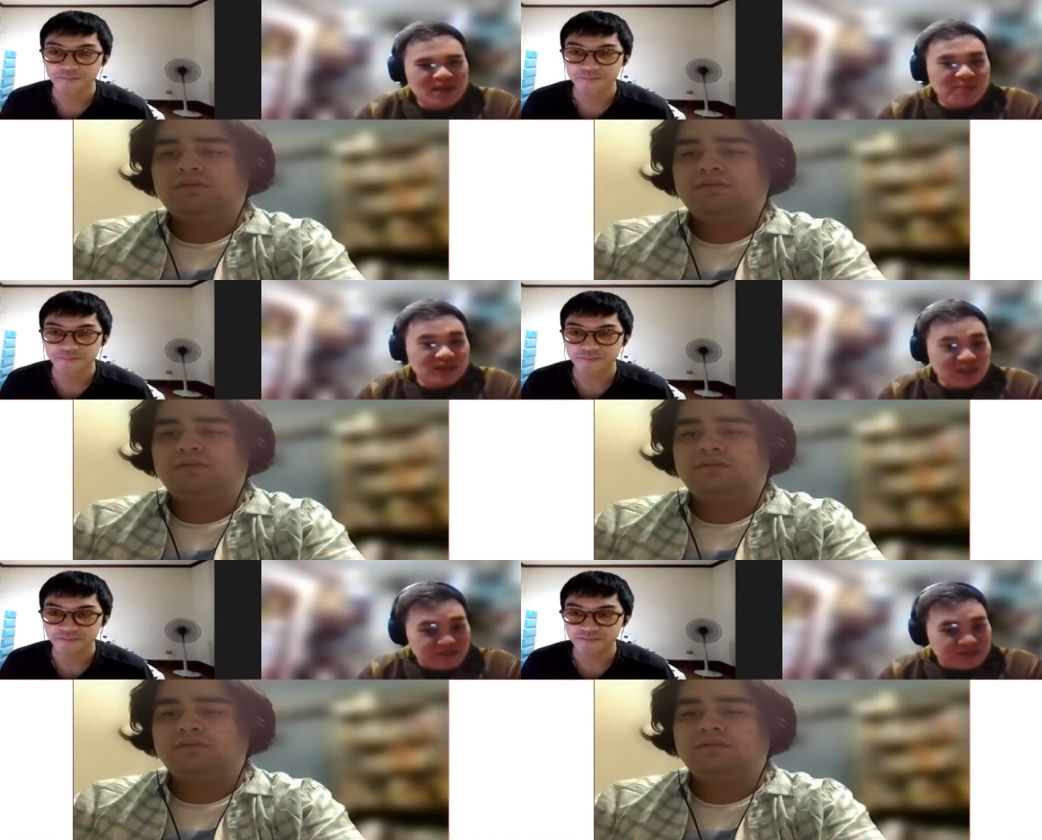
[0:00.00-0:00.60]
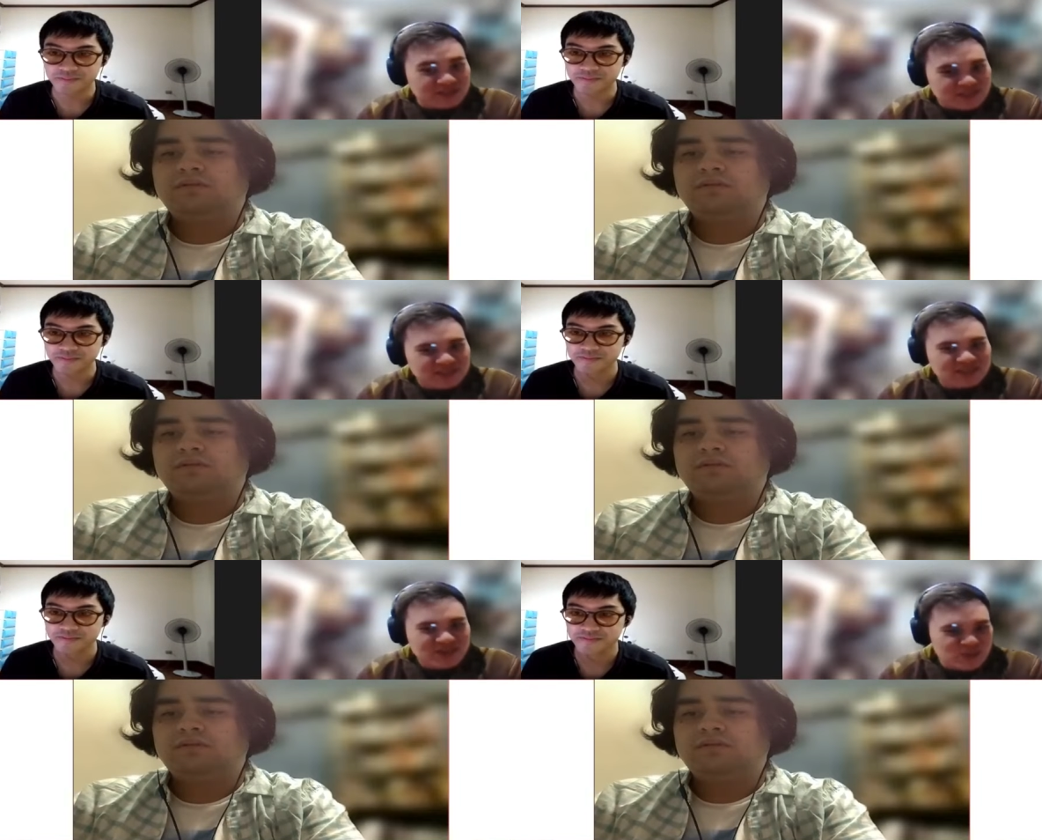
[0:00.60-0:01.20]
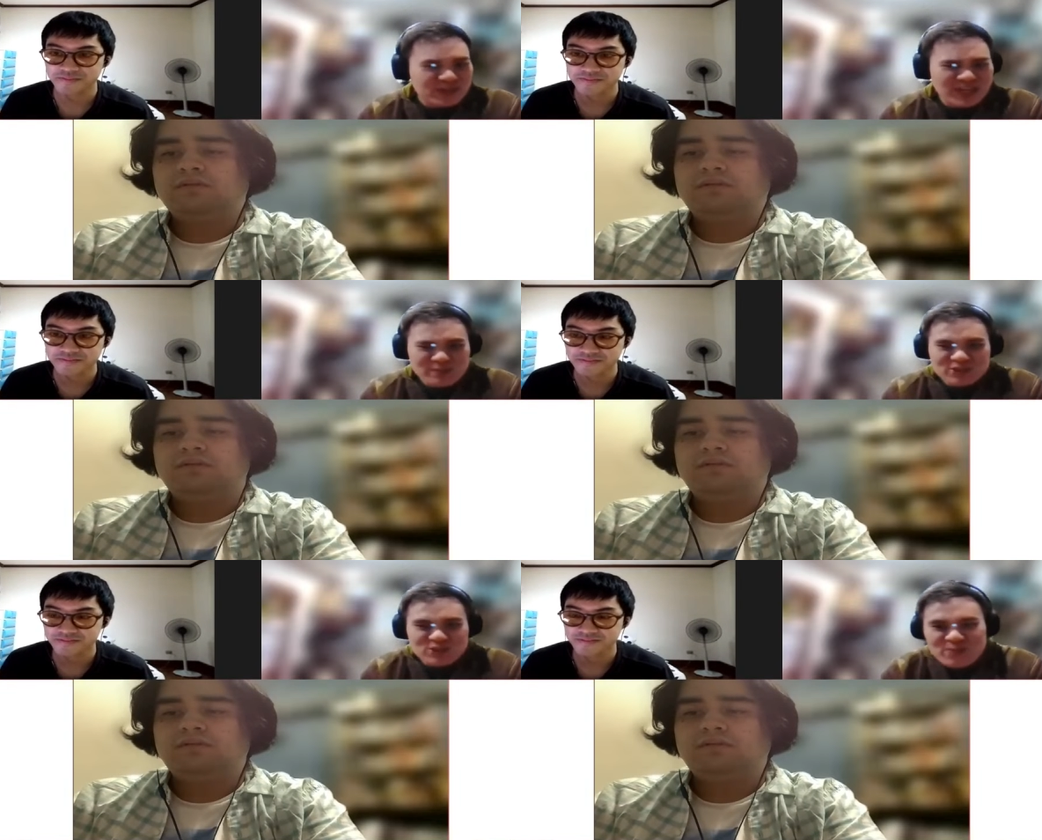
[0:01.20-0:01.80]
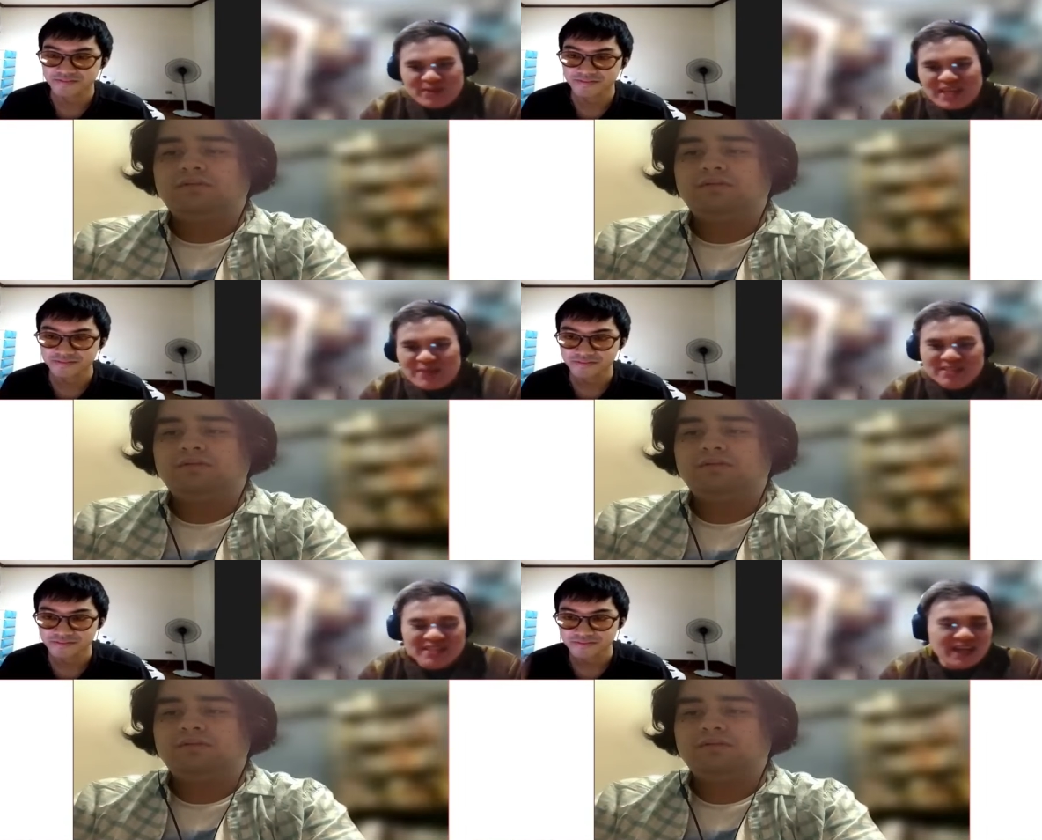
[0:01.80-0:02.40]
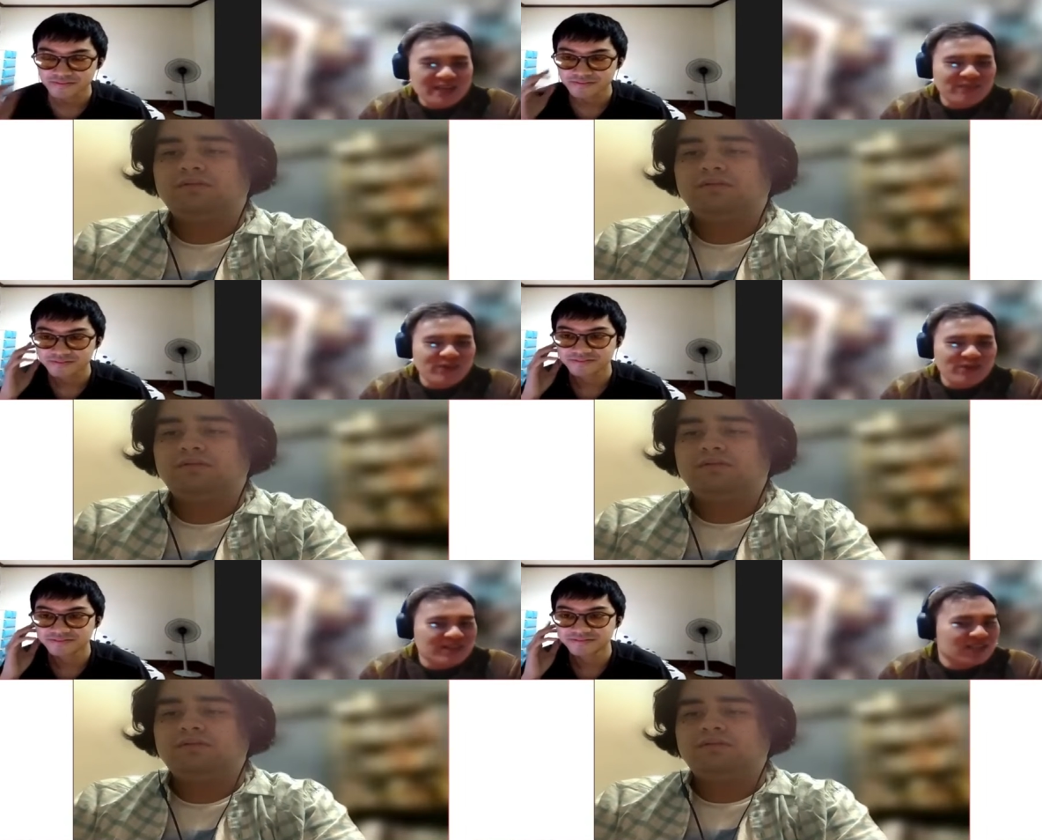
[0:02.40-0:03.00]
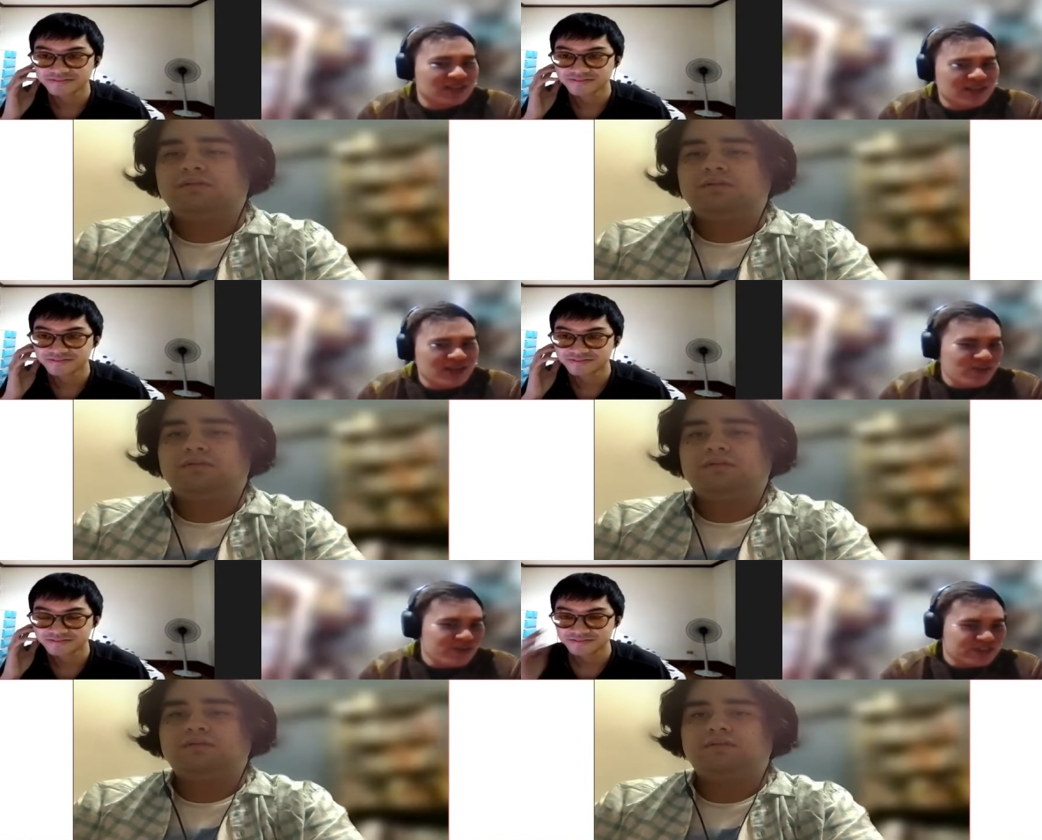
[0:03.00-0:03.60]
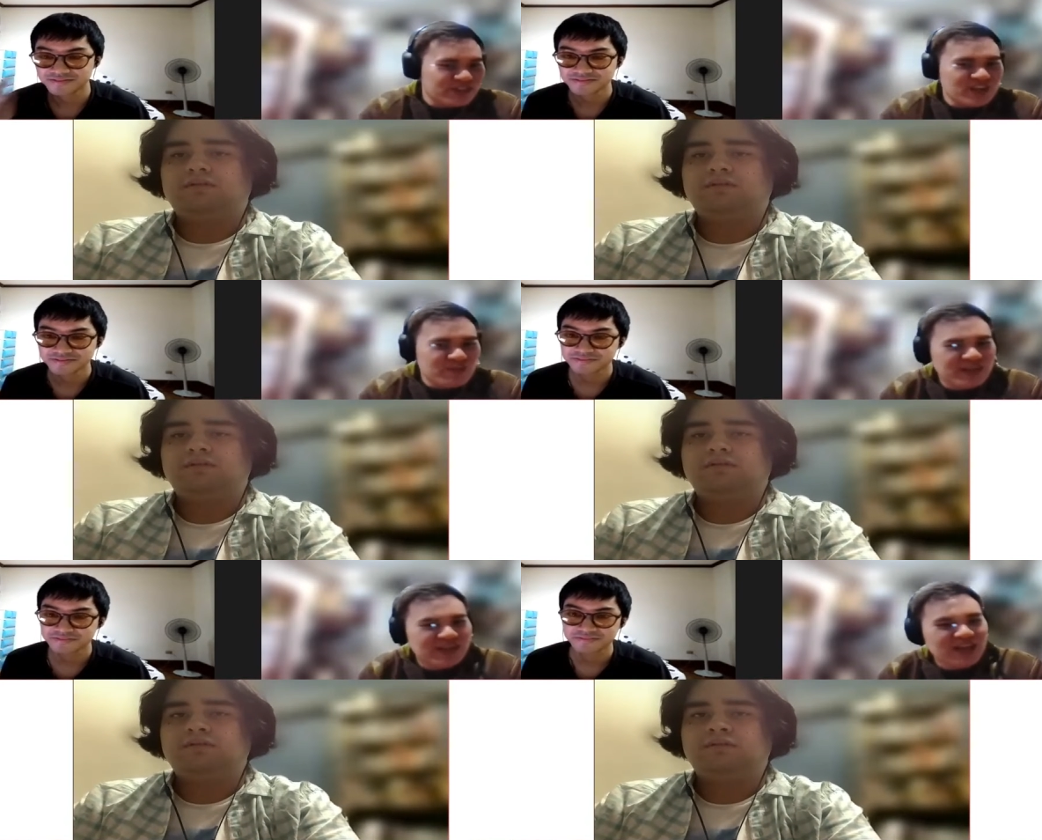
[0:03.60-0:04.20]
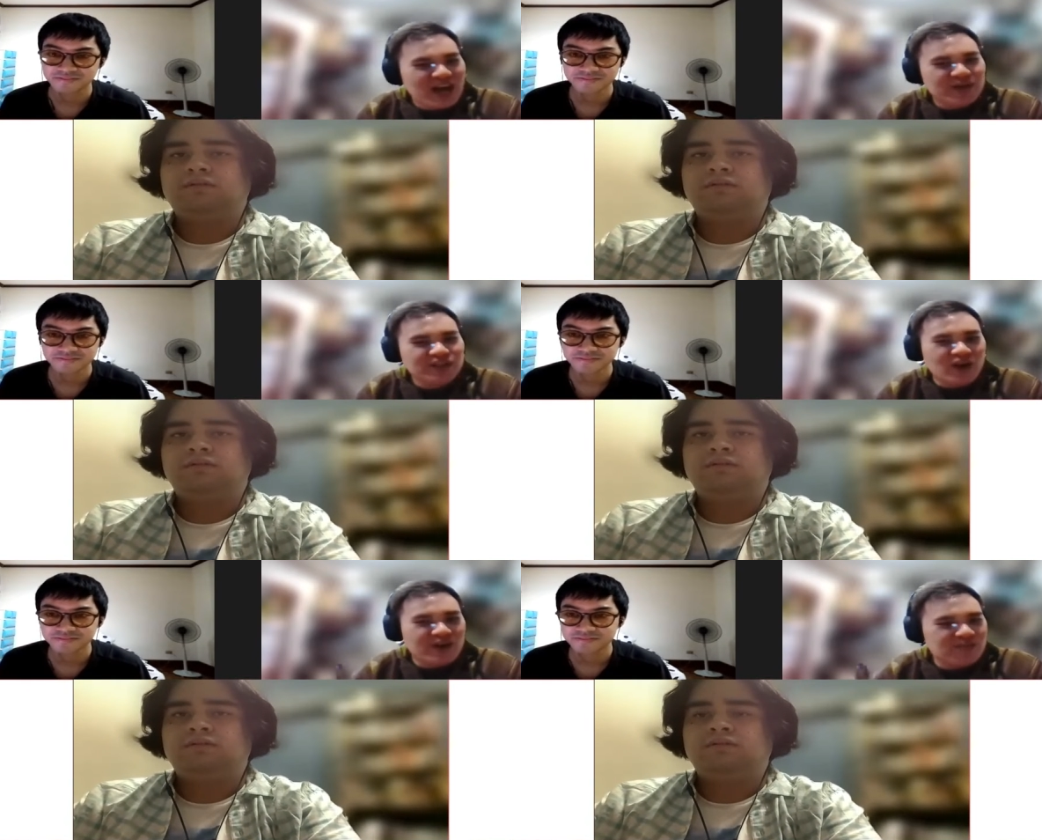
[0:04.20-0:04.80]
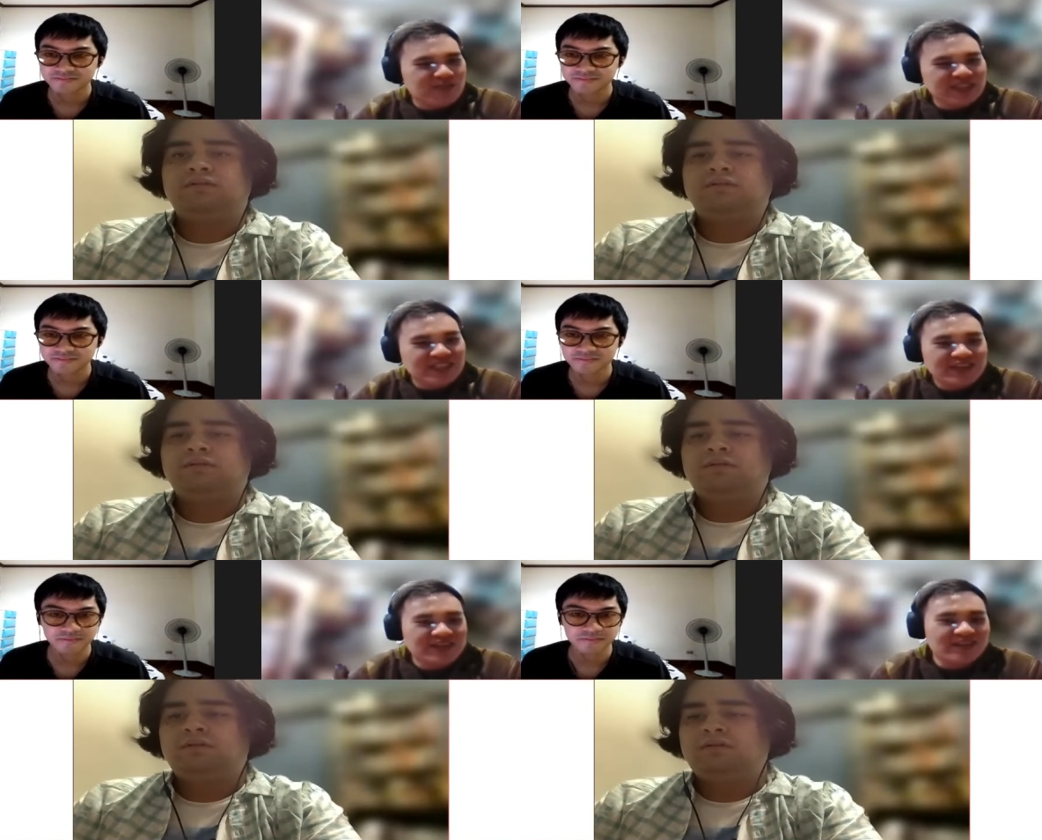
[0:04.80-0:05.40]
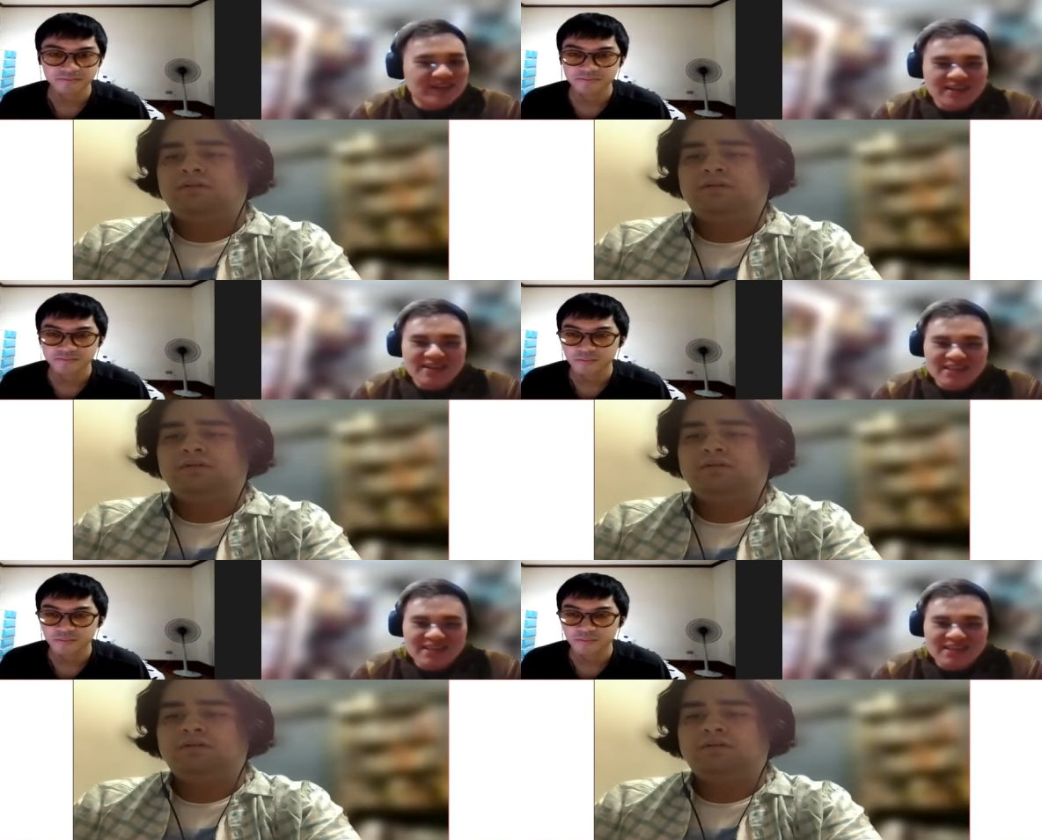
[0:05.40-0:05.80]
Speaker 1: McLovin. What kind of a stupid name is that, Fogell? What are you trying to be? An Irish R and B singer?